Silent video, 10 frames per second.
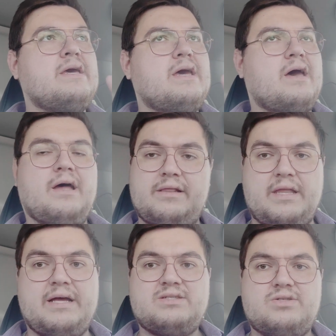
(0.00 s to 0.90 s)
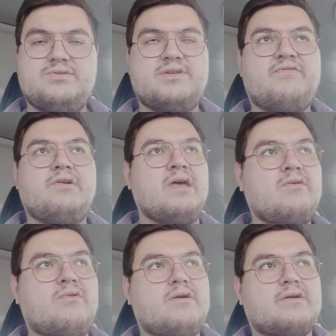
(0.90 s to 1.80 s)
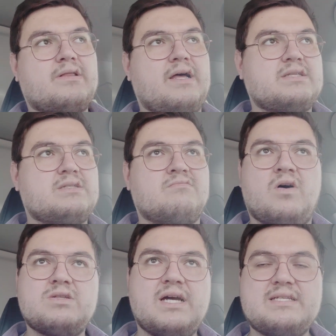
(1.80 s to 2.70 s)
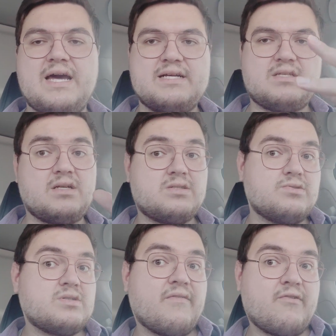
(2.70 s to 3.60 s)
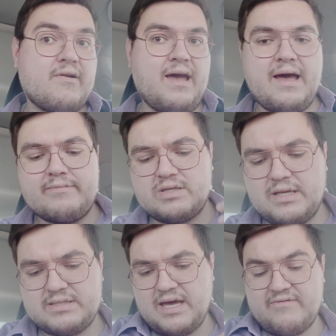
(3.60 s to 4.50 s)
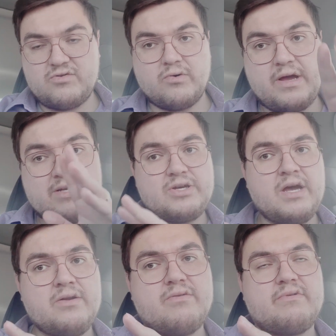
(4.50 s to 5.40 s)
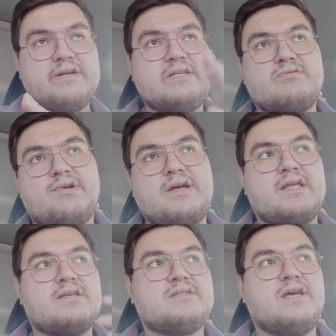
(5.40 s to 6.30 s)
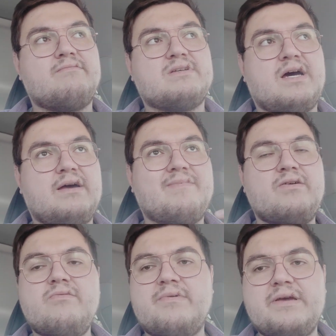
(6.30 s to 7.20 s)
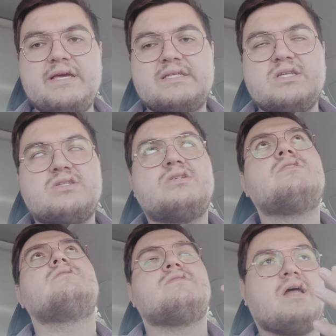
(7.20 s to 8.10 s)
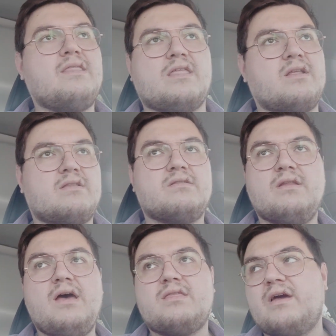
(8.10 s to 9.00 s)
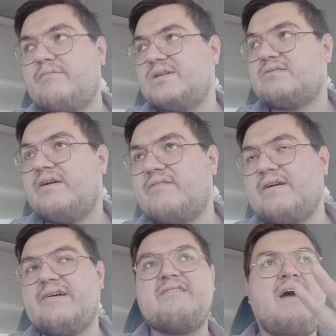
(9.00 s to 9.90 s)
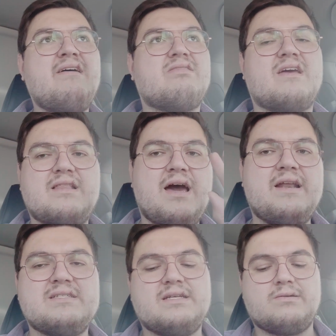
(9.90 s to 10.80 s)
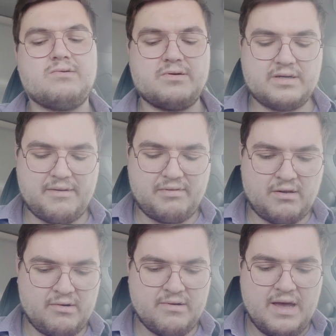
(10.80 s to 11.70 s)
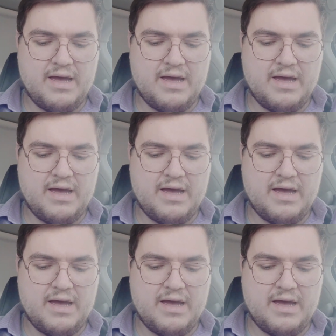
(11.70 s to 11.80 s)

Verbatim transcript: Uh, let's use it for gig work. Let's multitask. Let's use different apps. Let's have DoorDash and Uber Eats running at the same time. And Uber Eats is nothing, nothing. I've been driving around, nothing, not a single order coming through.